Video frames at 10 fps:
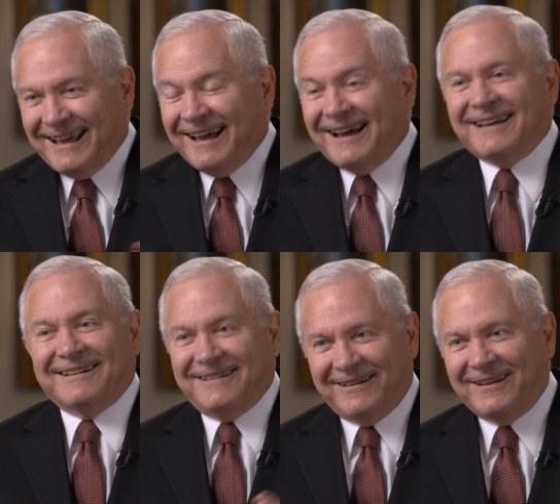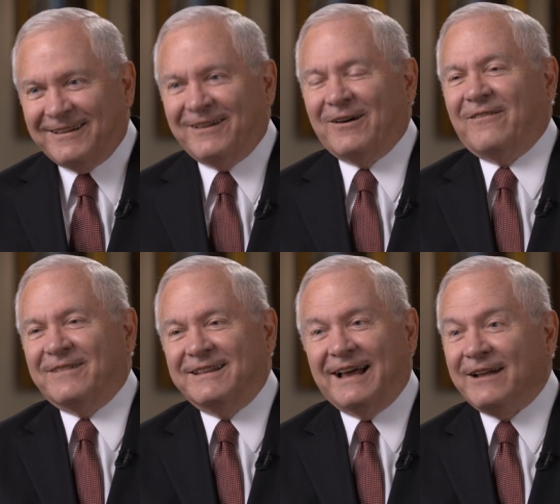And you know, I
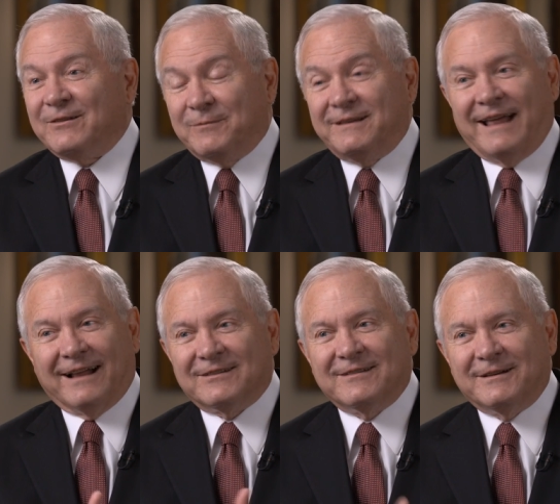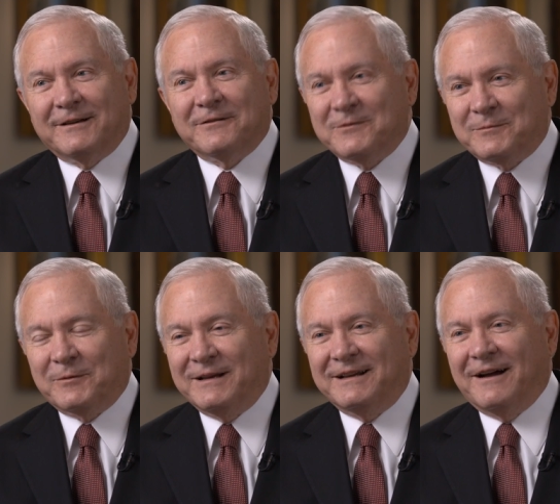mean, that's that's the difference
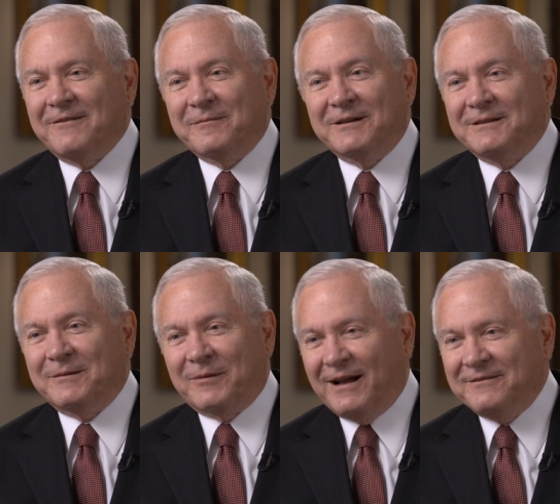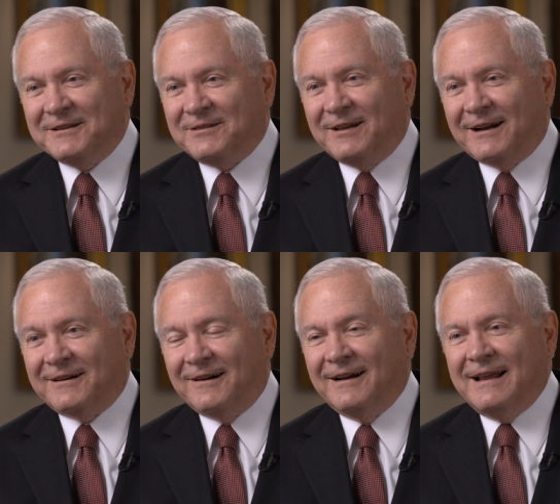between government and the private
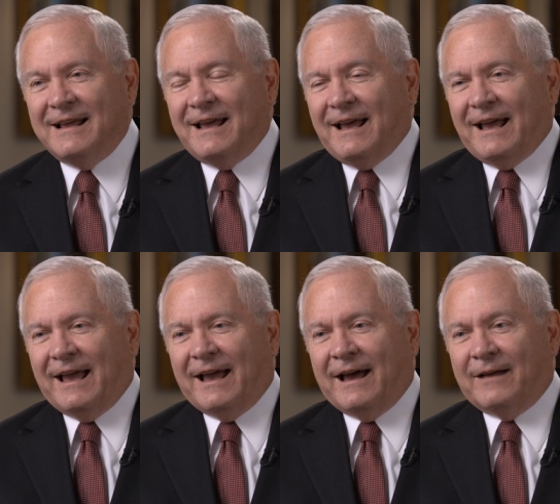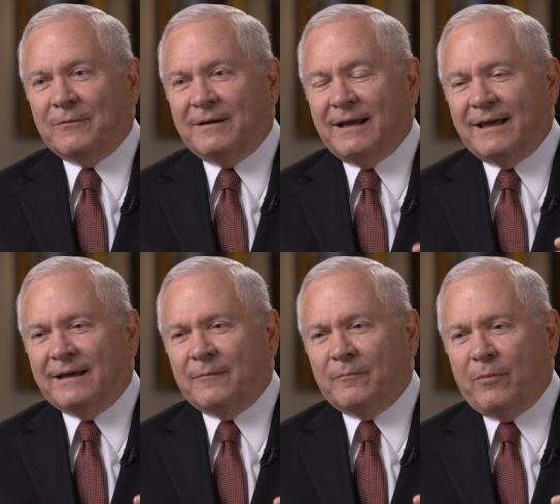sector. And,
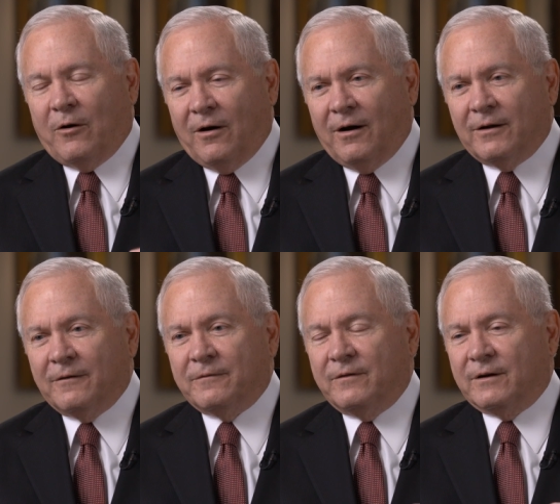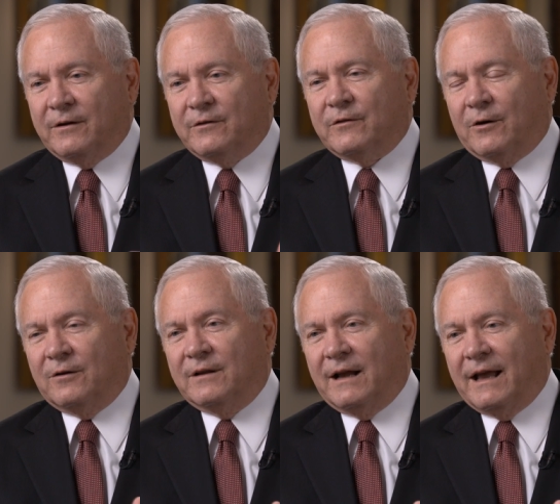and part of the
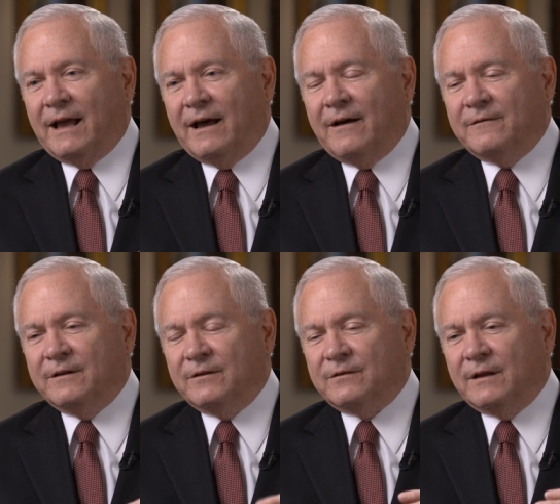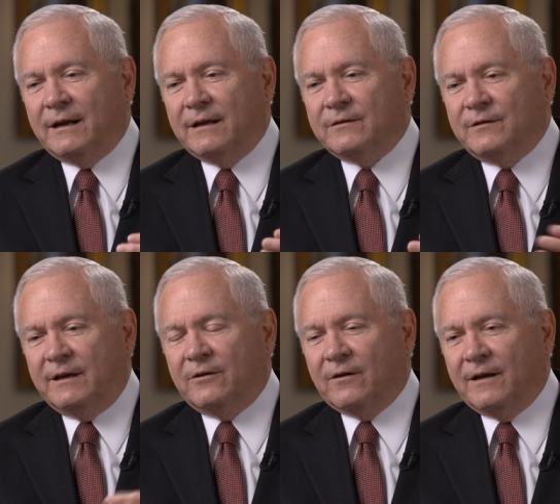concern that I have is that at
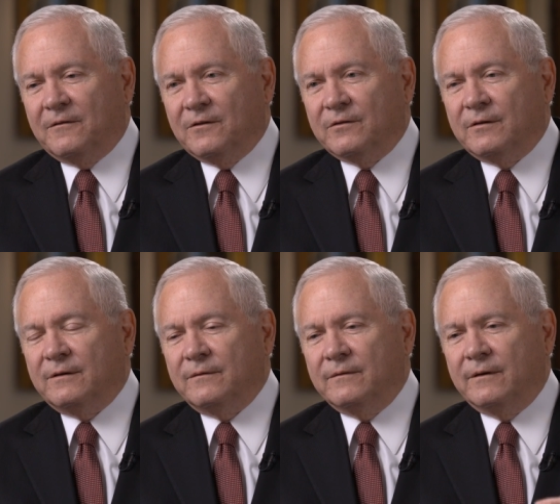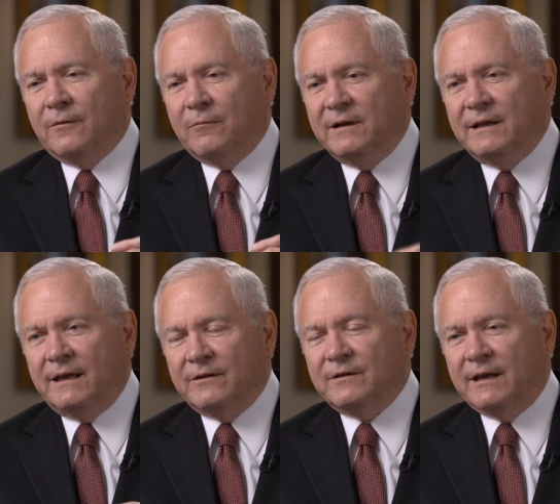senior levels, there
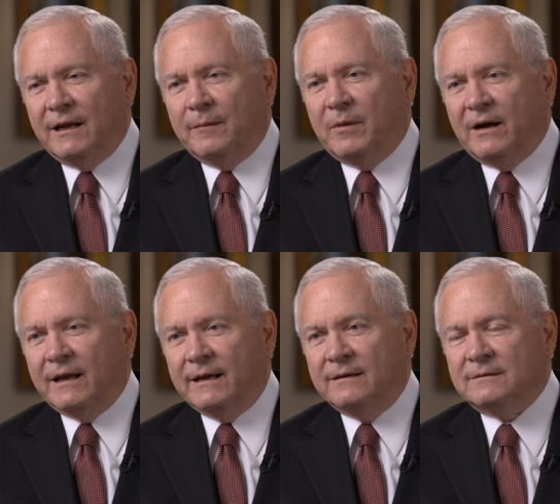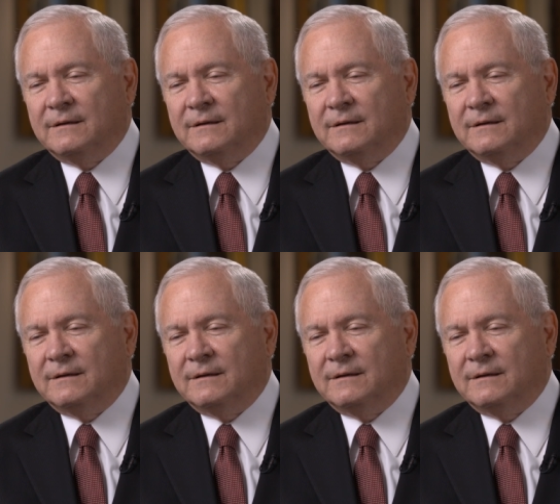really isn't anybody